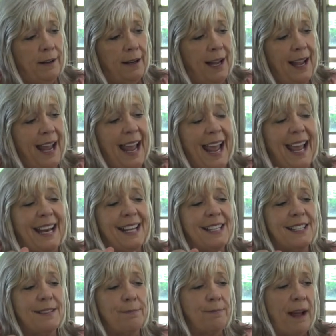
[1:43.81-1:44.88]
Okay. And
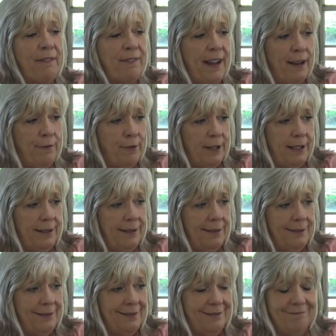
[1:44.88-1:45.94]
it's my favorite. Is
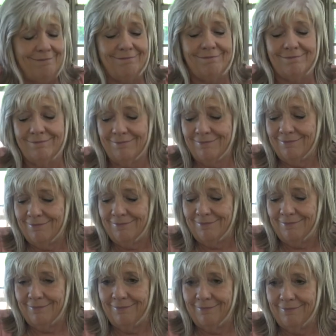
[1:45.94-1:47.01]
it
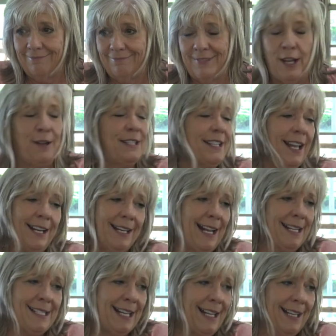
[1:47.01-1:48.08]
in Isaiah? No, it's not in
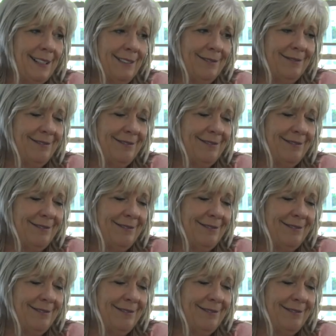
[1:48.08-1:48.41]
Isaiah.